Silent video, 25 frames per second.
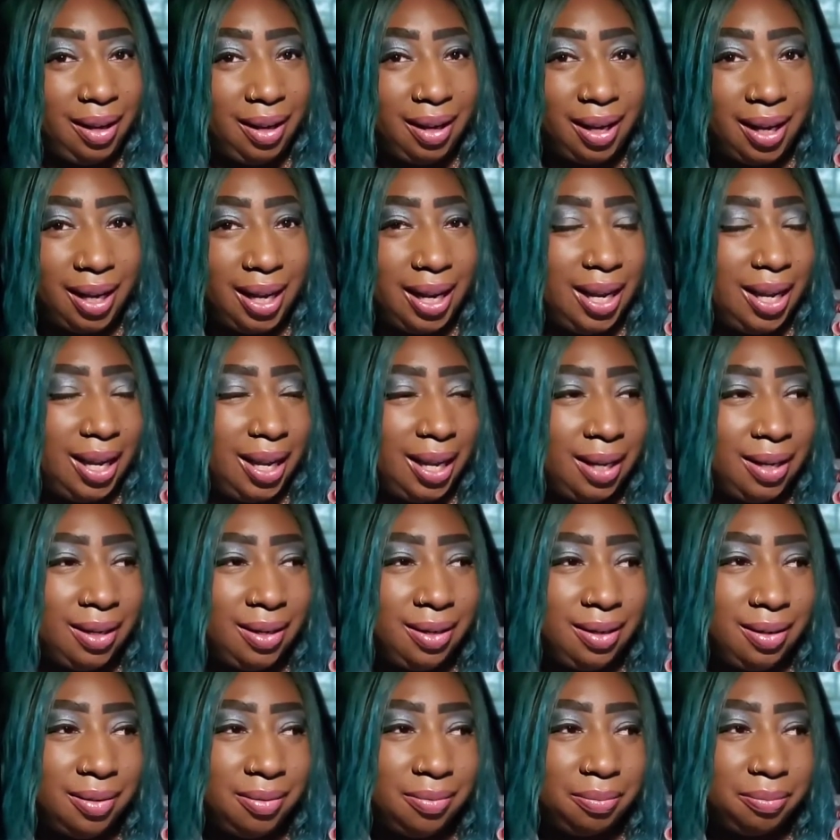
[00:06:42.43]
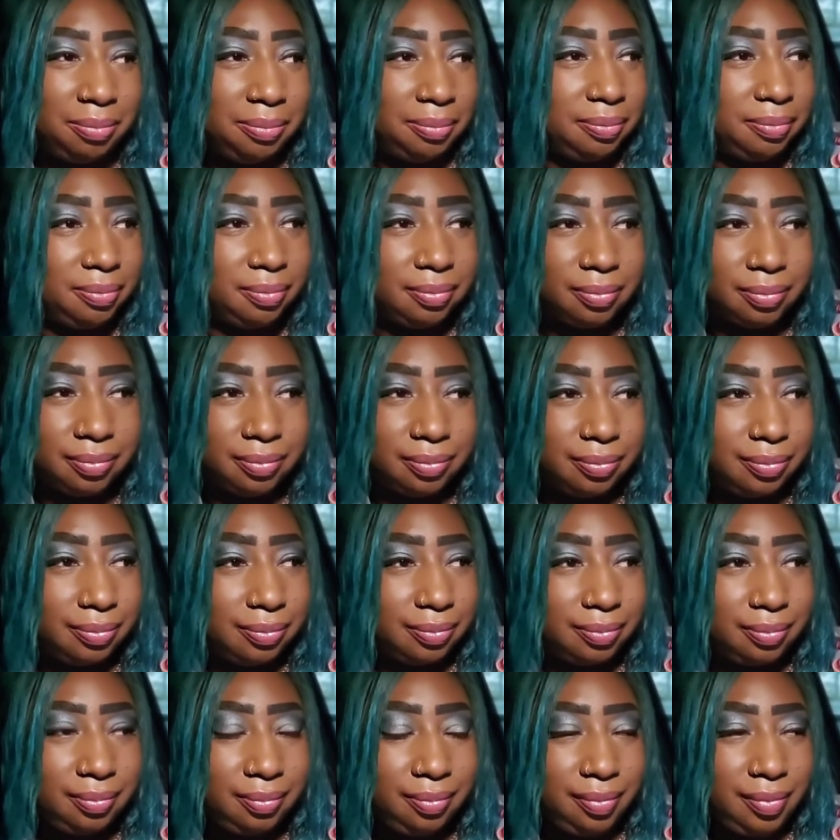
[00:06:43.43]
He can
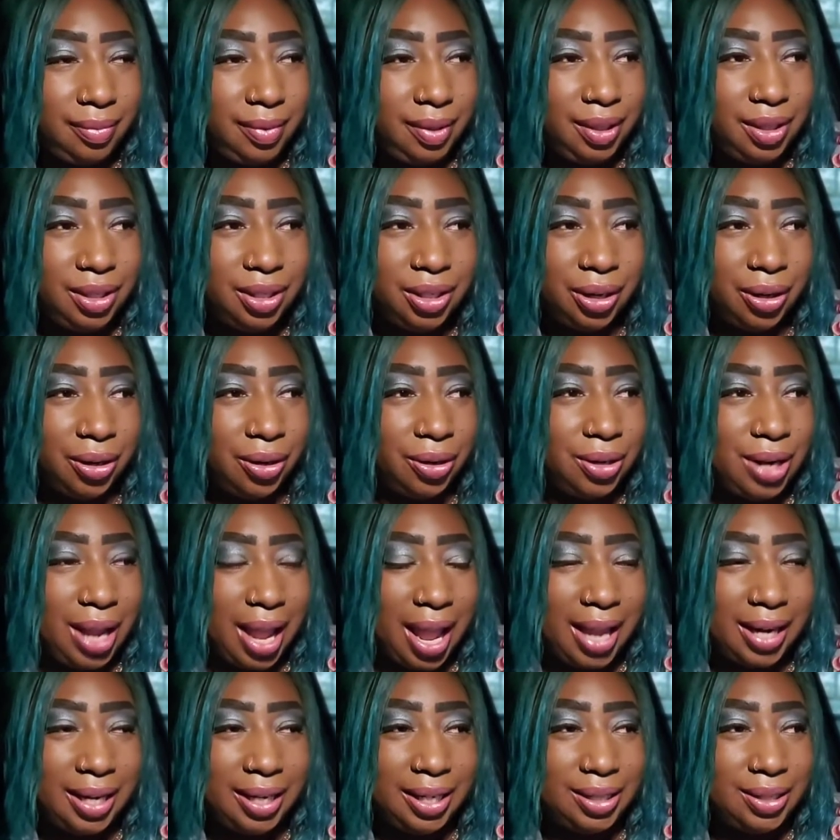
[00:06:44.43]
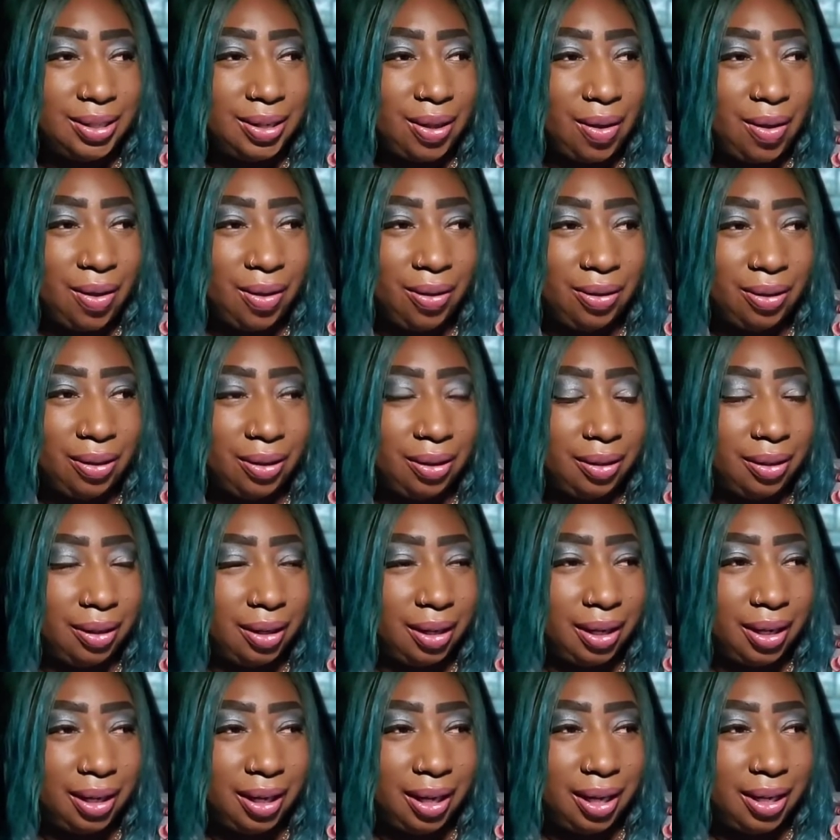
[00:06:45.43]
turn any song
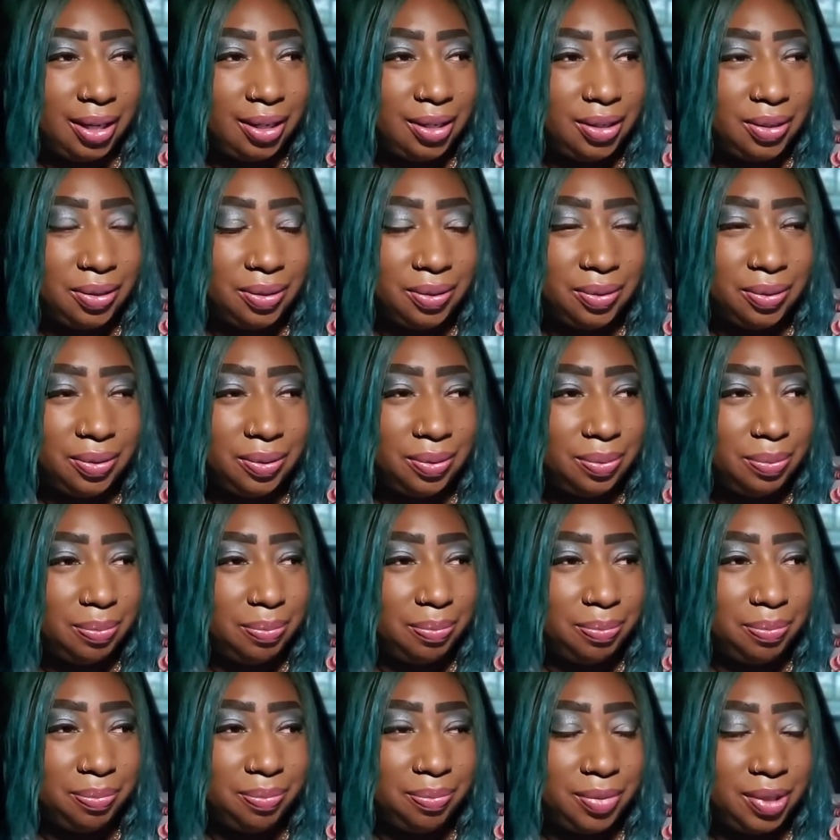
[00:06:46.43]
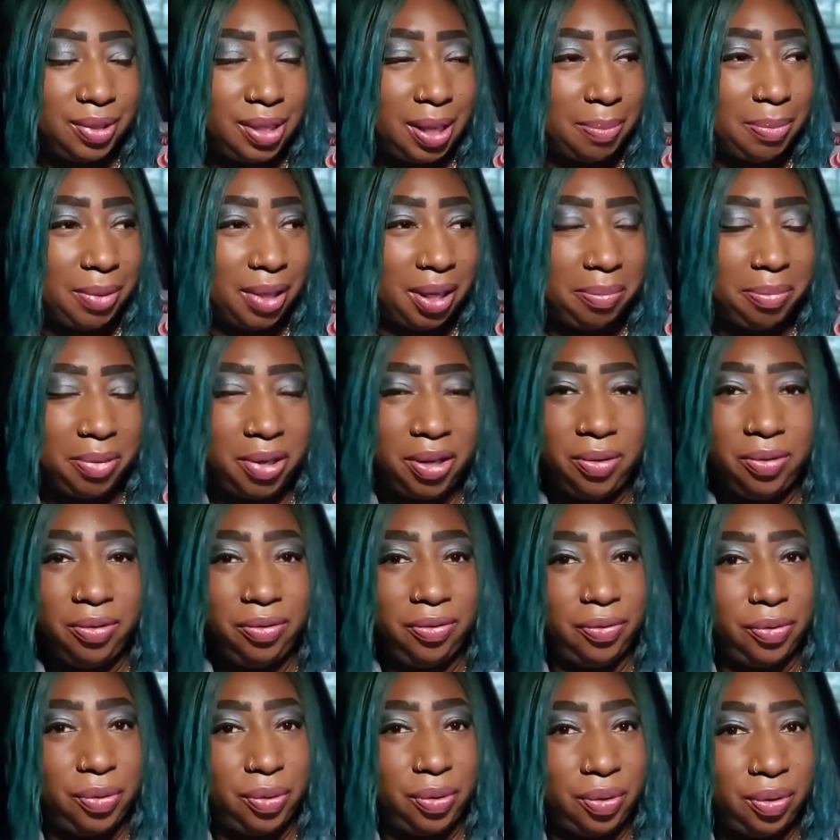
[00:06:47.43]
into something
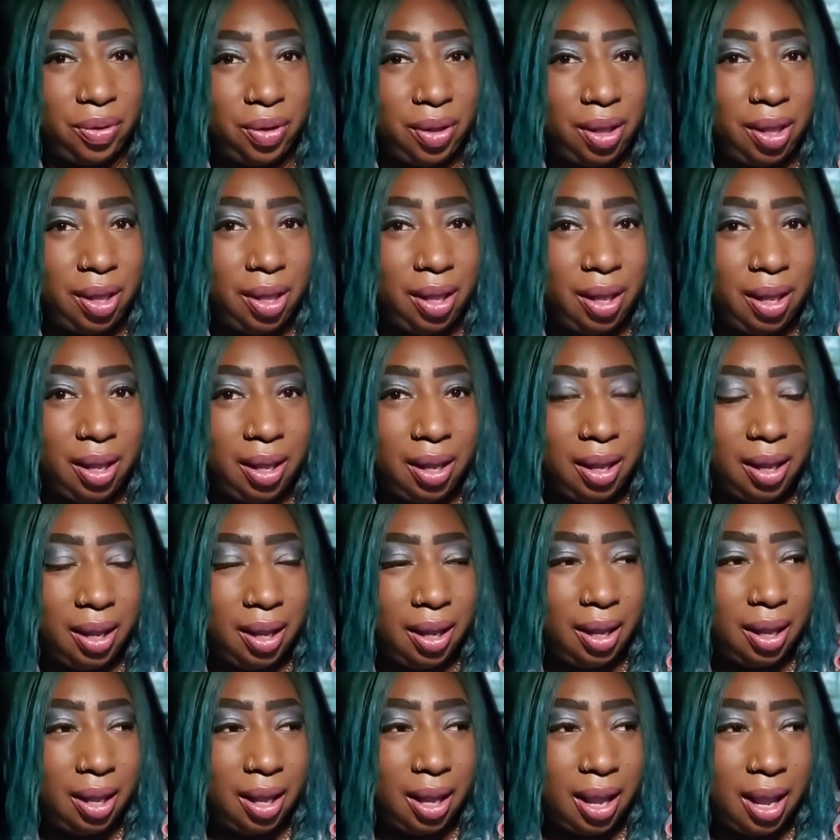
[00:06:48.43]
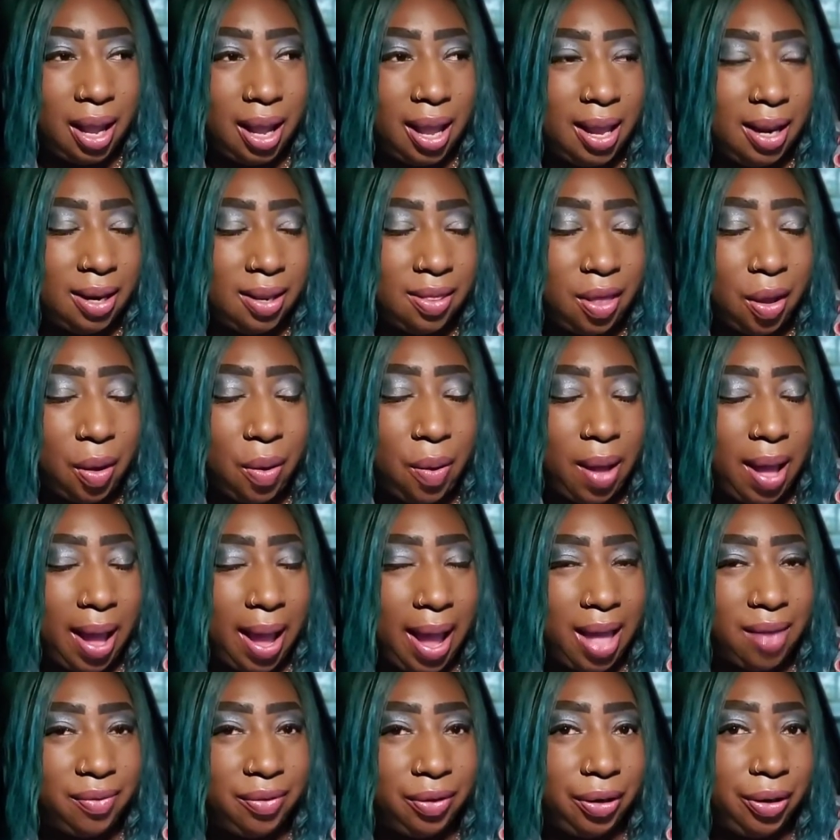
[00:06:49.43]
beautiful, and though I
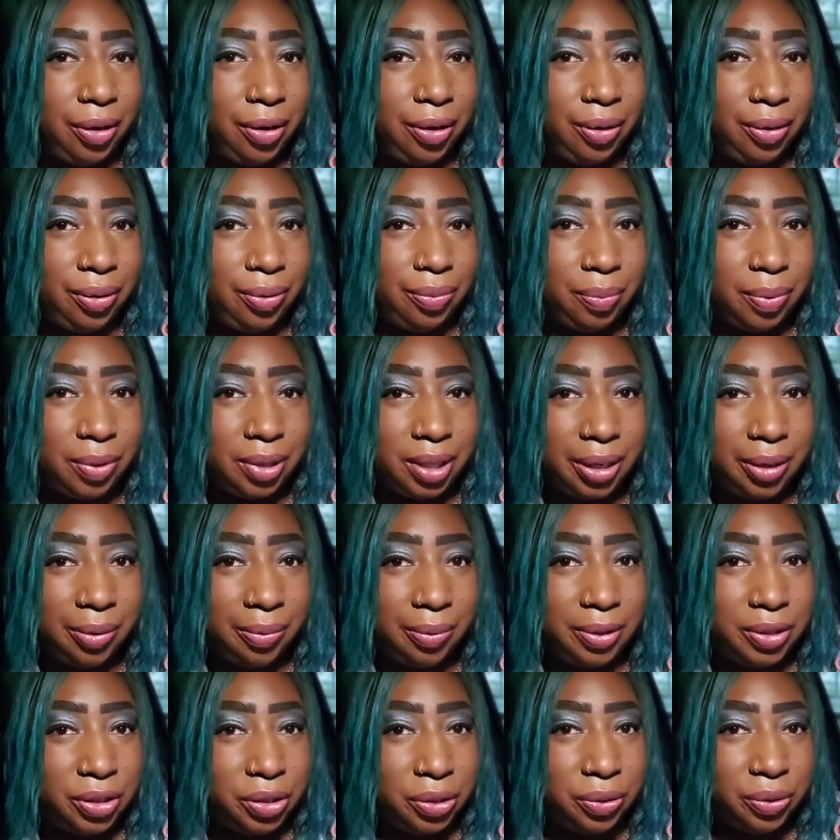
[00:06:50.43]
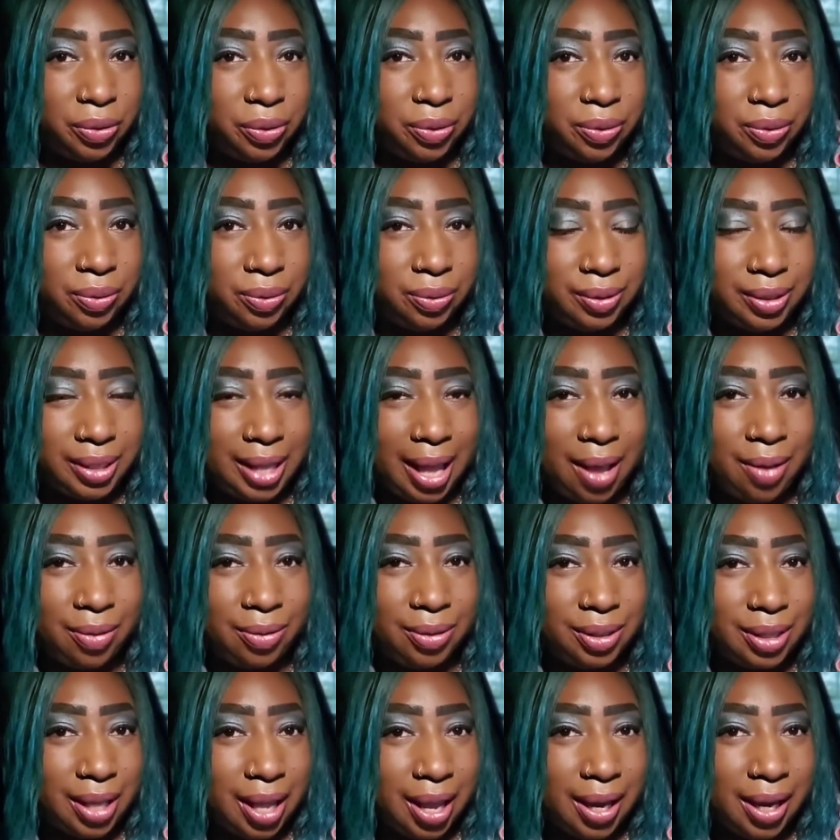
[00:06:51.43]
haven't heard what the original
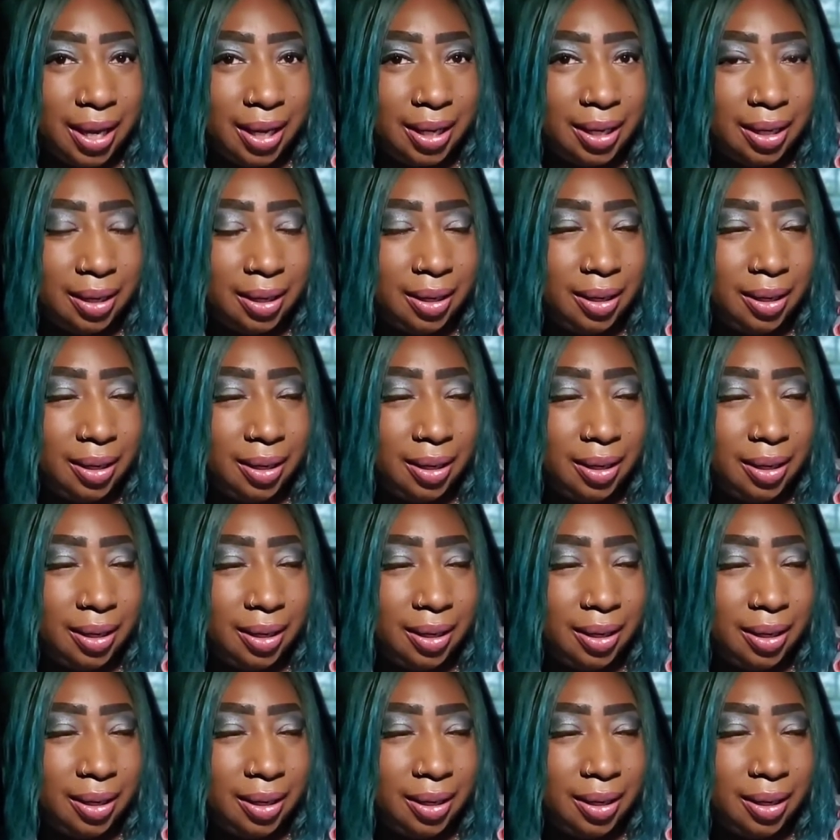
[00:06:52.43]
sounds like,